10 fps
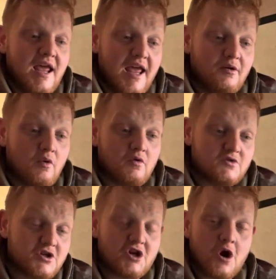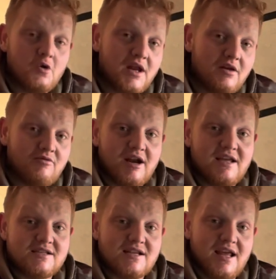it will slowly
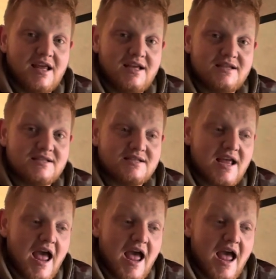release these,